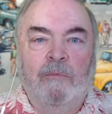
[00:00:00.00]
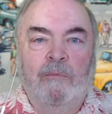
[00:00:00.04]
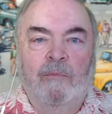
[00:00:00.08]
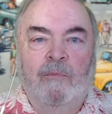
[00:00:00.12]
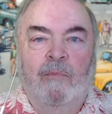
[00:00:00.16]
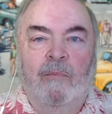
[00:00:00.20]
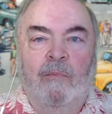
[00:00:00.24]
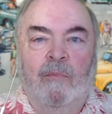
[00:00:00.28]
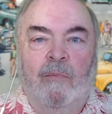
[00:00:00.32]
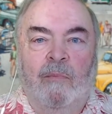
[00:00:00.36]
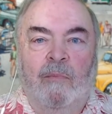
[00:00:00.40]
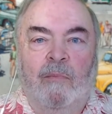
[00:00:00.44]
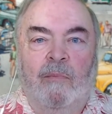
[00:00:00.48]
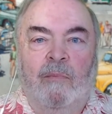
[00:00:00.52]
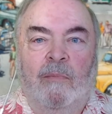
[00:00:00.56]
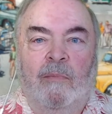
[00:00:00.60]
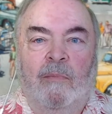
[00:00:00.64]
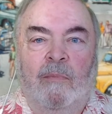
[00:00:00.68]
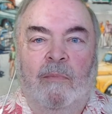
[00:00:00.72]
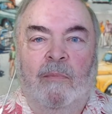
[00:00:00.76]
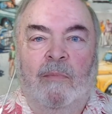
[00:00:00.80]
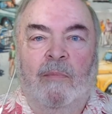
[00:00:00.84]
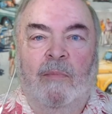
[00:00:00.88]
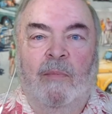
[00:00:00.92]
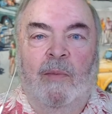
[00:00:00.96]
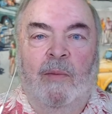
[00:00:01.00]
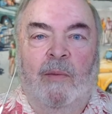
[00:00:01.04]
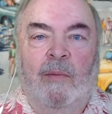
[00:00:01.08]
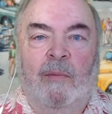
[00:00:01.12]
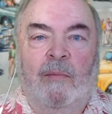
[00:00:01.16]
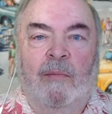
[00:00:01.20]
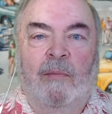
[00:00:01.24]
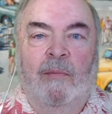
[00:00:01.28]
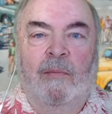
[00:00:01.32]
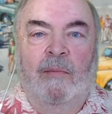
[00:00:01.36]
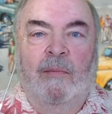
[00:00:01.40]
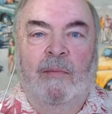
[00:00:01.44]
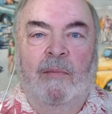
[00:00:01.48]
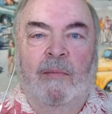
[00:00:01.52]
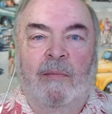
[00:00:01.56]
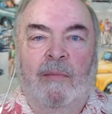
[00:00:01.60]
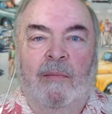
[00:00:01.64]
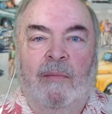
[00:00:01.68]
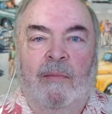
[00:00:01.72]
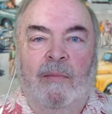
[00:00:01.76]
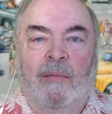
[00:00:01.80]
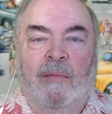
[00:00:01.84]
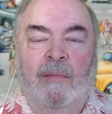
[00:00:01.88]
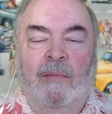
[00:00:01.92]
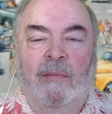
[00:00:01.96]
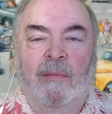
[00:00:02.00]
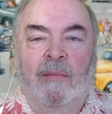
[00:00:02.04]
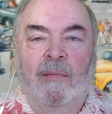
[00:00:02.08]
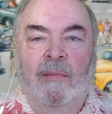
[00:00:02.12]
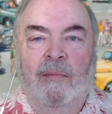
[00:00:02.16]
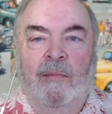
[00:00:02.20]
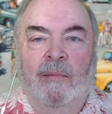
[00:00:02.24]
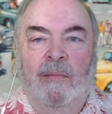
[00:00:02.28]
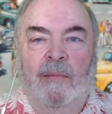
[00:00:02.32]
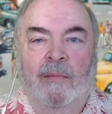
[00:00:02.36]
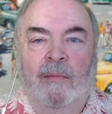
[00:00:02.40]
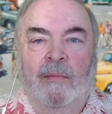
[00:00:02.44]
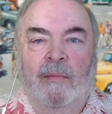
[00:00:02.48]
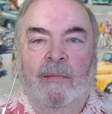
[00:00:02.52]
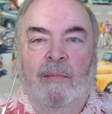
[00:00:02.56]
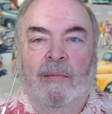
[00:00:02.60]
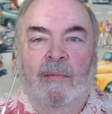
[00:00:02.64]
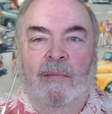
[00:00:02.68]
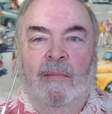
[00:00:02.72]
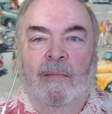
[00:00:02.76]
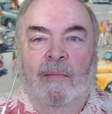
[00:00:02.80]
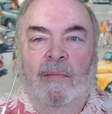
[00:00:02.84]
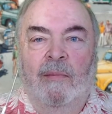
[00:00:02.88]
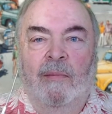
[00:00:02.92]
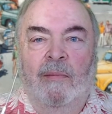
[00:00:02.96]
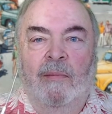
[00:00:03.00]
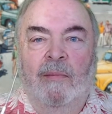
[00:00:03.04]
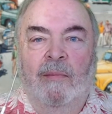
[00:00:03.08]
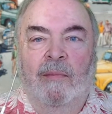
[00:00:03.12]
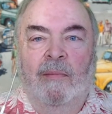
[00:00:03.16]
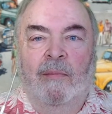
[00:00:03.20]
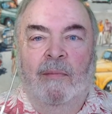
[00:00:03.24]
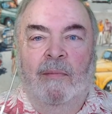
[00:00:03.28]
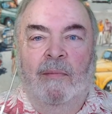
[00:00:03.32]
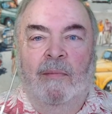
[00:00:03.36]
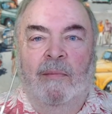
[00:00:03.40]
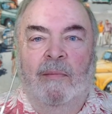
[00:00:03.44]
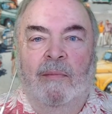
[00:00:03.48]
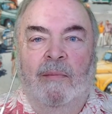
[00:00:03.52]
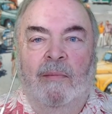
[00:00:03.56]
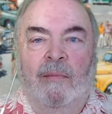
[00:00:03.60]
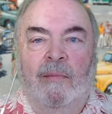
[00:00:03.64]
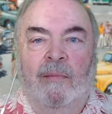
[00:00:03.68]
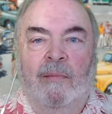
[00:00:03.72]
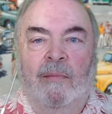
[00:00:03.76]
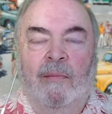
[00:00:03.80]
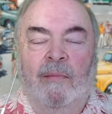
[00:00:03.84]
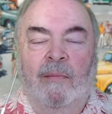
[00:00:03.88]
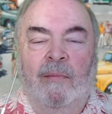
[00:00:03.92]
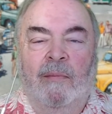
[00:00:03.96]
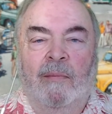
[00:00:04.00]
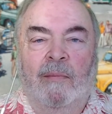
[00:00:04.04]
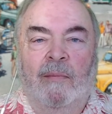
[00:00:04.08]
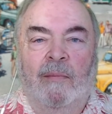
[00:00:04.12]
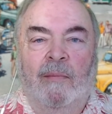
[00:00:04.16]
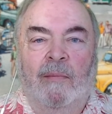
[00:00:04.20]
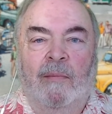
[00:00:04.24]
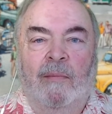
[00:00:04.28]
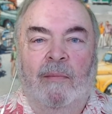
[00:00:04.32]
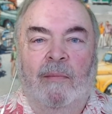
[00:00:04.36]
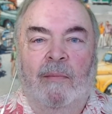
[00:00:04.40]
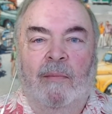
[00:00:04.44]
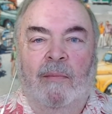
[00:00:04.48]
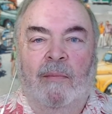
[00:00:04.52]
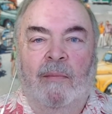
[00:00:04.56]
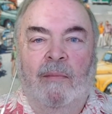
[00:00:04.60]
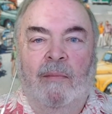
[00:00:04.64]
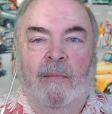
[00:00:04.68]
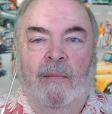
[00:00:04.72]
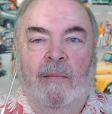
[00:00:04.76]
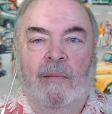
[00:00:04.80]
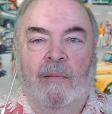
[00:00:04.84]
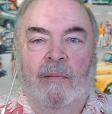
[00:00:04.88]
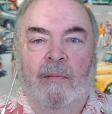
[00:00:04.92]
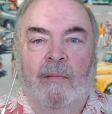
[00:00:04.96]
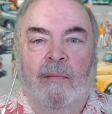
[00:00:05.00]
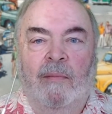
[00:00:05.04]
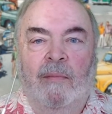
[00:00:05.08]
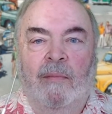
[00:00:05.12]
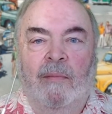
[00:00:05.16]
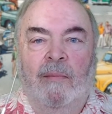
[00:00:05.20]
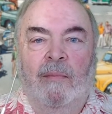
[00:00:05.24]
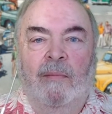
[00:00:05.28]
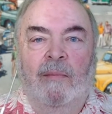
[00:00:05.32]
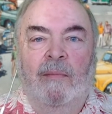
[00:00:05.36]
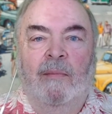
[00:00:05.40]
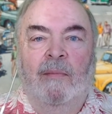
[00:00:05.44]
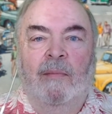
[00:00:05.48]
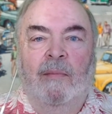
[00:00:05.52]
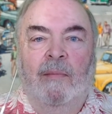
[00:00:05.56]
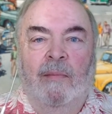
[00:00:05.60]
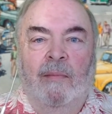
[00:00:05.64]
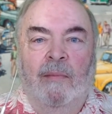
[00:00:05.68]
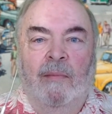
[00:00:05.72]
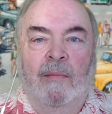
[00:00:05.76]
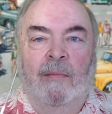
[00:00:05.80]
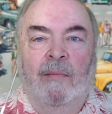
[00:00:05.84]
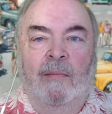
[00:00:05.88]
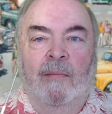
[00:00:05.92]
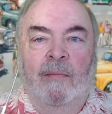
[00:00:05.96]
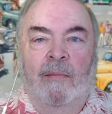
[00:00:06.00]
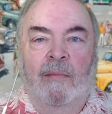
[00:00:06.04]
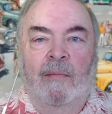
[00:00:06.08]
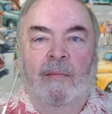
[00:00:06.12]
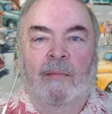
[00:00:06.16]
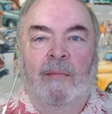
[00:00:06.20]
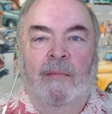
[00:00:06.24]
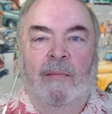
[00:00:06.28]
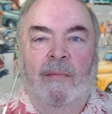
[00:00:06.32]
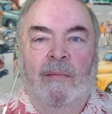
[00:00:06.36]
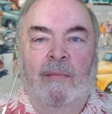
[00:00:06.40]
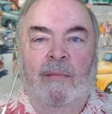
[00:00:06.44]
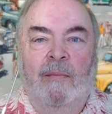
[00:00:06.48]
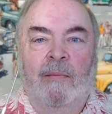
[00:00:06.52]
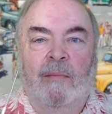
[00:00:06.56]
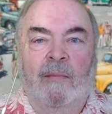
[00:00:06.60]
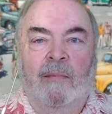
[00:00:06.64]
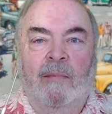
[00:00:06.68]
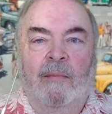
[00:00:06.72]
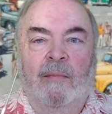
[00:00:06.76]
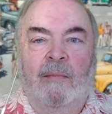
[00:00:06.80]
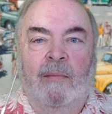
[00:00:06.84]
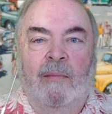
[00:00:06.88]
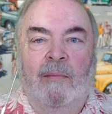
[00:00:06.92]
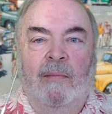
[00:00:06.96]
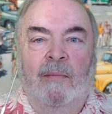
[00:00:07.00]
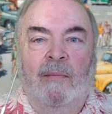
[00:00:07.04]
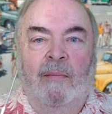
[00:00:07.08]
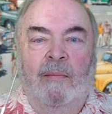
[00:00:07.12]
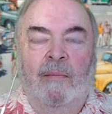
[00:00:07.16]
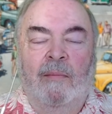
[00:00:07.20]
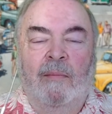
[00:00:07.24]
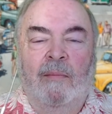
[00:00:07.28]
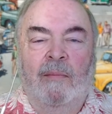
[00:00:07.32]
(not speaking)